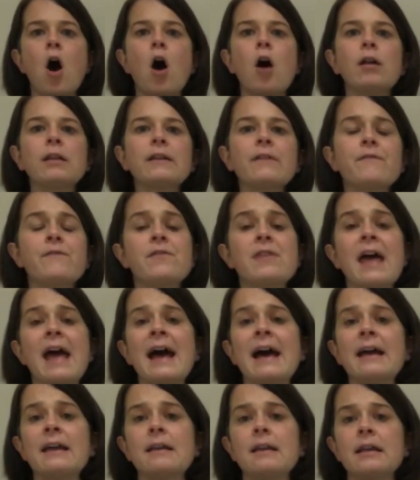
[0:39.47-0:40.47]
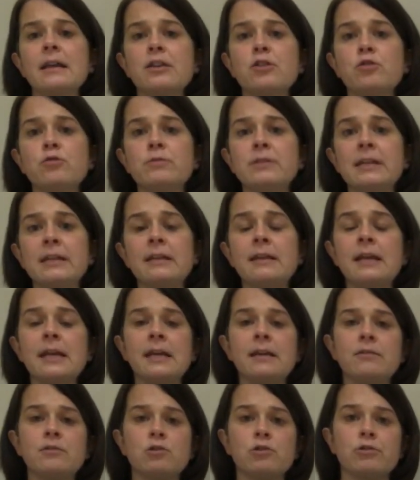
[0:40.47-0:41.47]
All of that you did
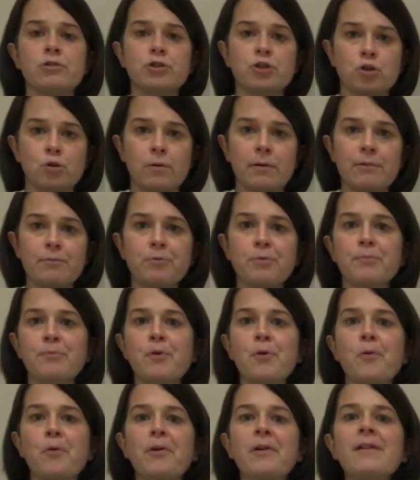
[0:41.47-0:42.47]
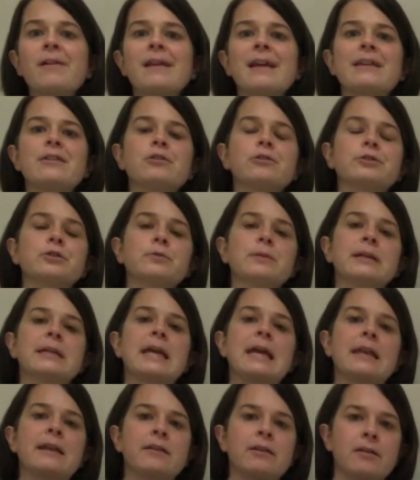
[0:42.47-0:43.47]
in your short report, and you'll do
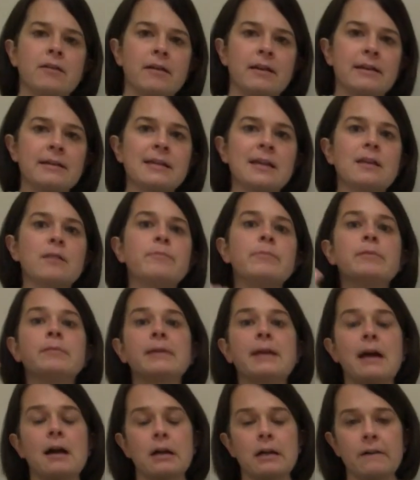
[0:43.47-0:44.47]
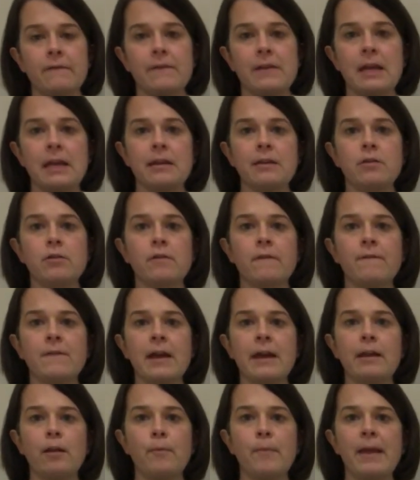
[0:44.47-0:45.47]
again in your annotated bibliography and in your
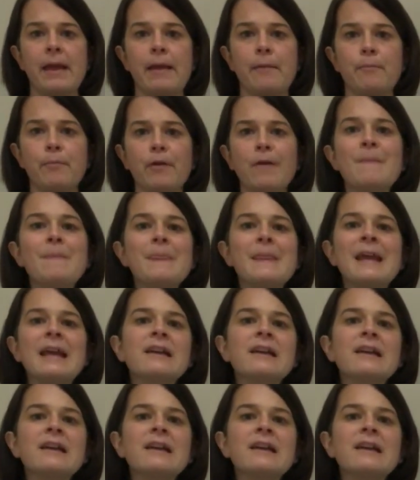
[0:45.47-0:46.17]
final paper.